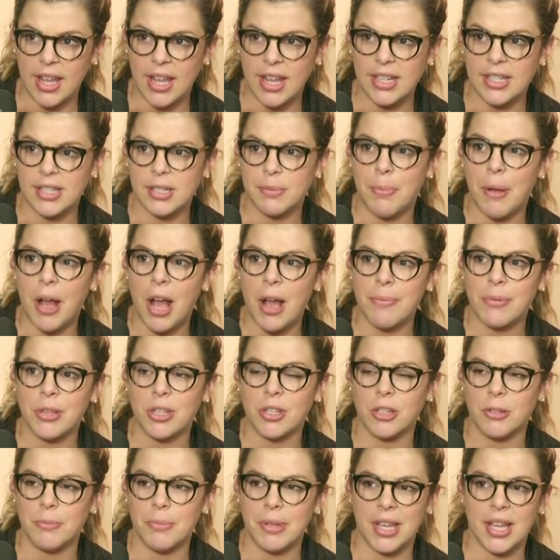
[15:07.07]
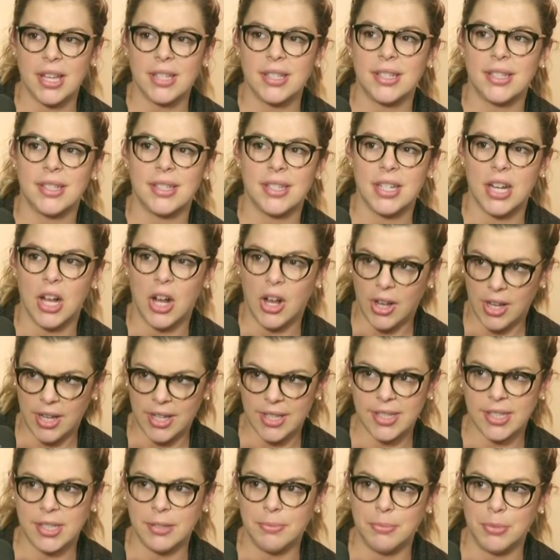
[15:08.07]
It's popular because it's an
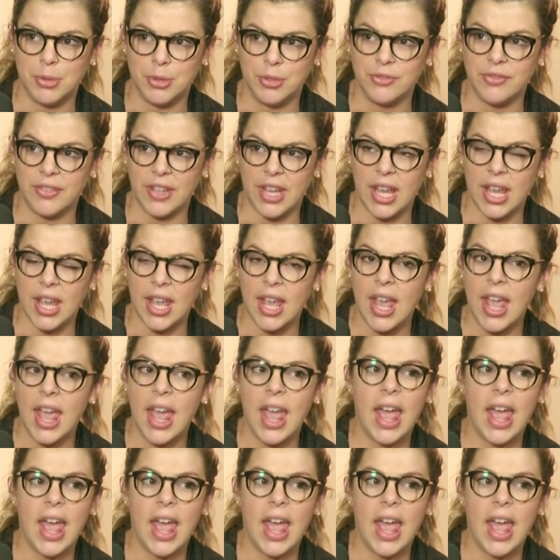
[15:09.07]
awesome movie,